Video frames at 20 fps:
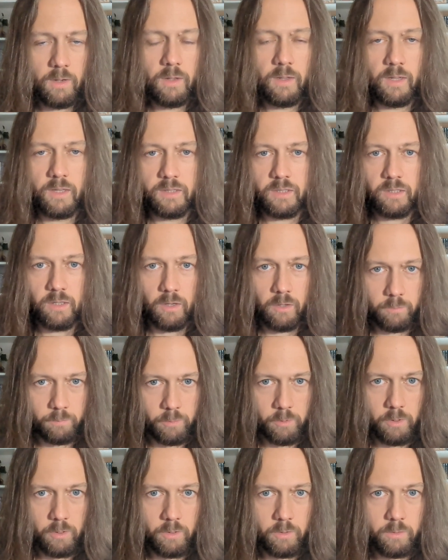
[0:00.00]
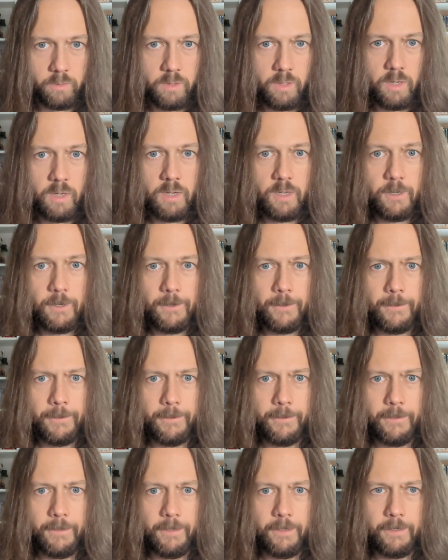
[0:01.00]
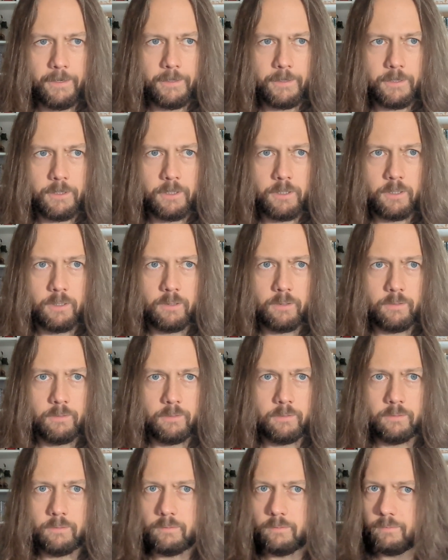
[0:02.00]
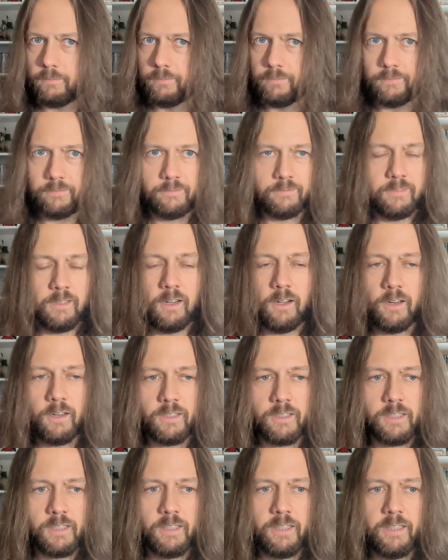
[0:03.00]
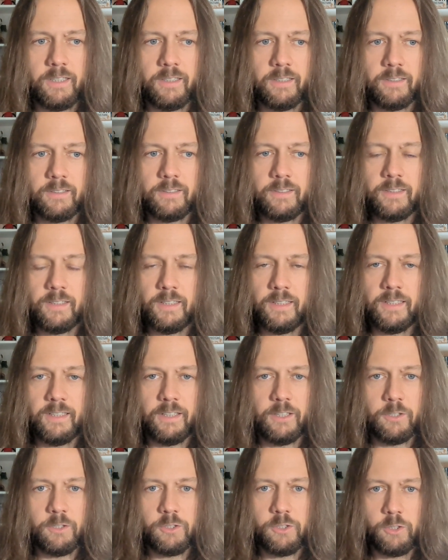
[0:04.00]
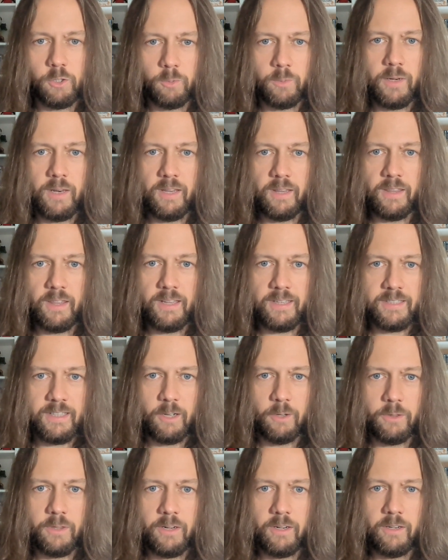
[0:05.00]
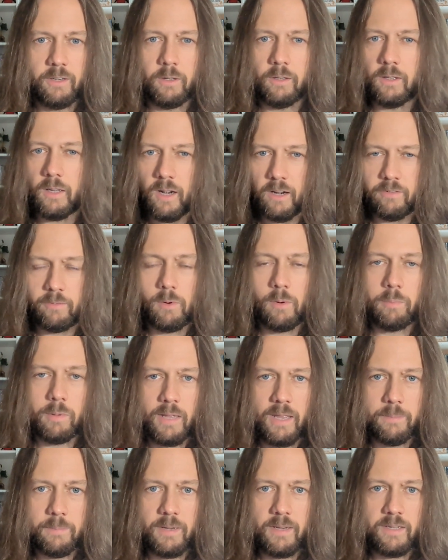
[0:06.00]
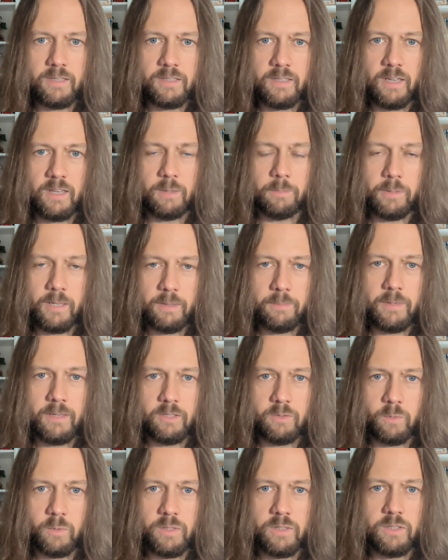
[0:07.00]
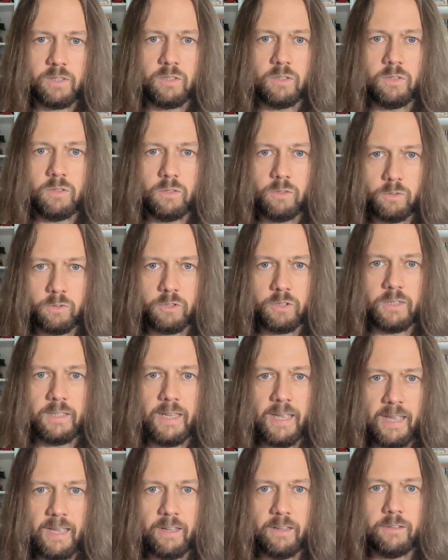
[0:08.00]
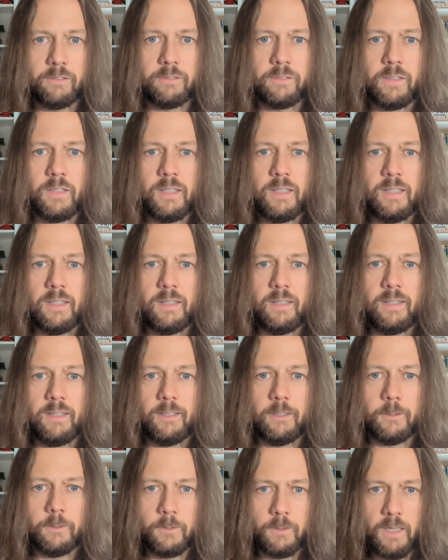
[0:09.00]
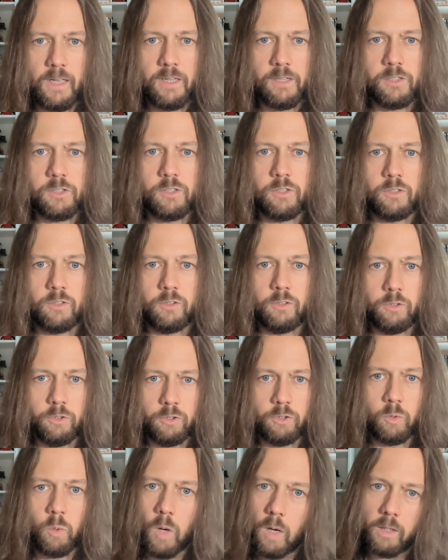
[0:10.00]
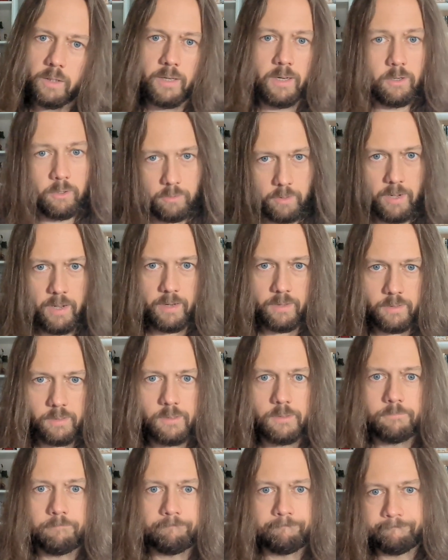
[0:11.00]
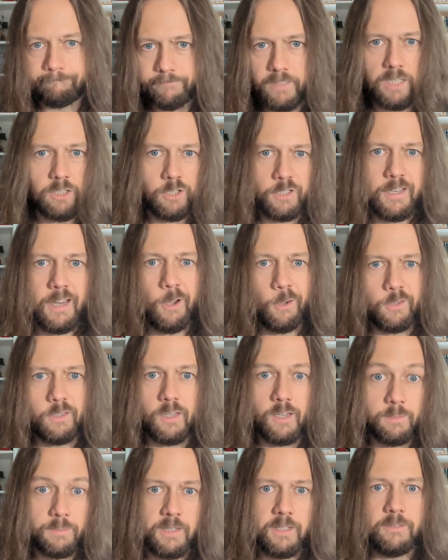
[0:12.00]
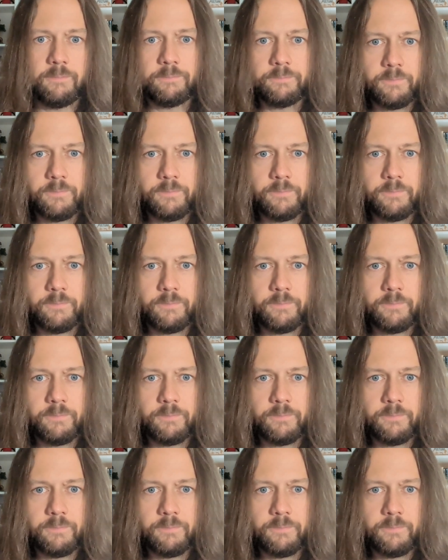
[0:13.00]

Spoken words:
That's another pro. It honestly, there's so many things out there. A lot of them are plant-based, and the plant-based ones usually have less good quality ingredients. That's just how it's going to be.